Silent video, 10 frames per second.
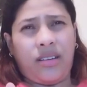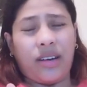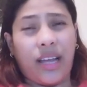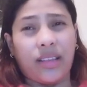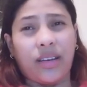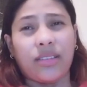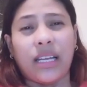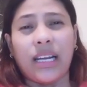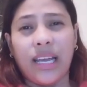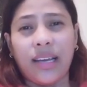write down
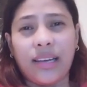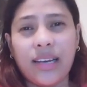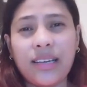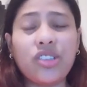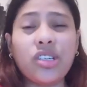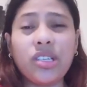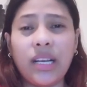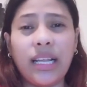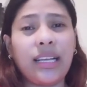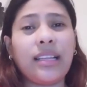the link. Just
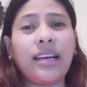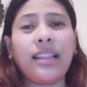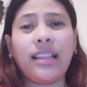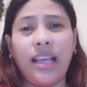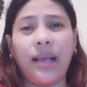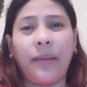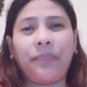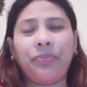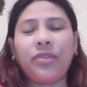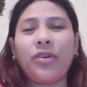click that link.
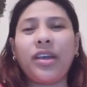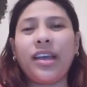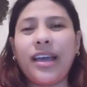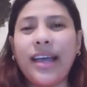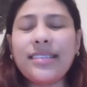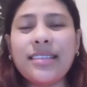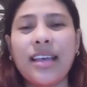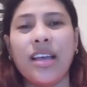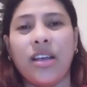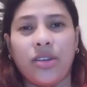Okay guys,
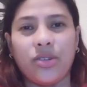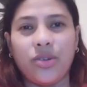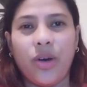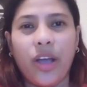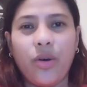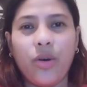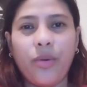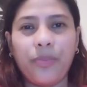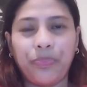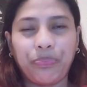so I
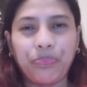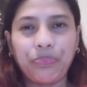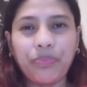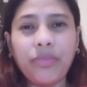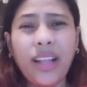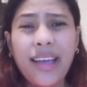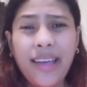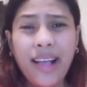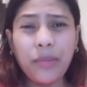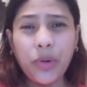hope
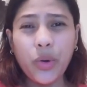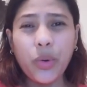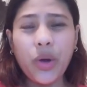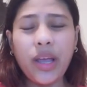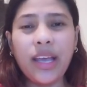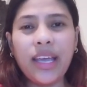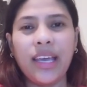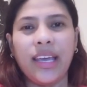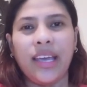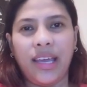I help you,
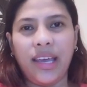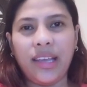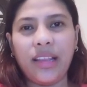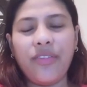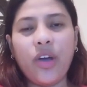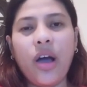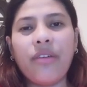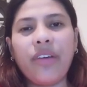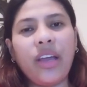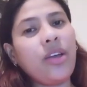and if you
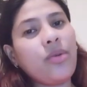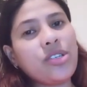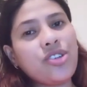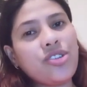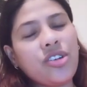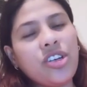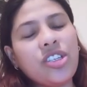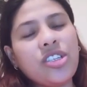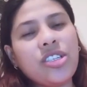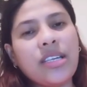have any
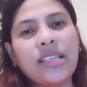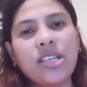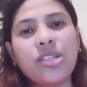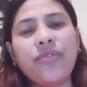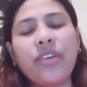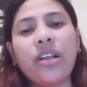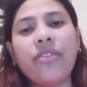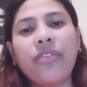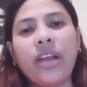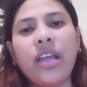questions, just feel
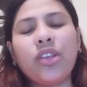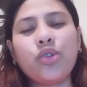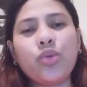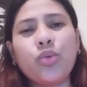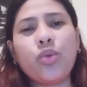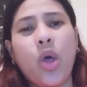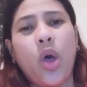free to